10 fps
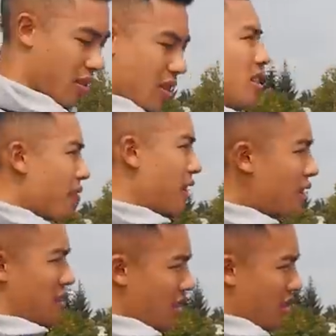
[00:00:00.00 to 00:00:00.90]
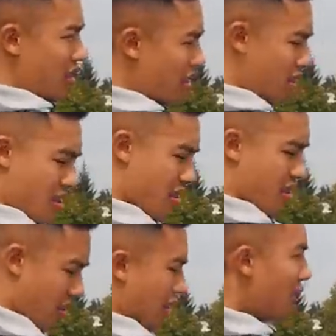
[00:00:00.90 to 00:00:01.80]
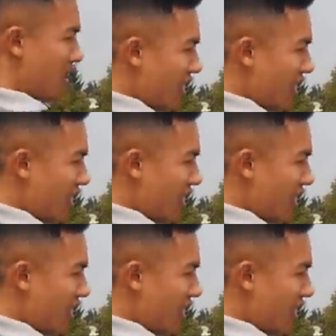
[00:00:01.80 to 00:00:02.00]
I do about 20 strokes per muscle group,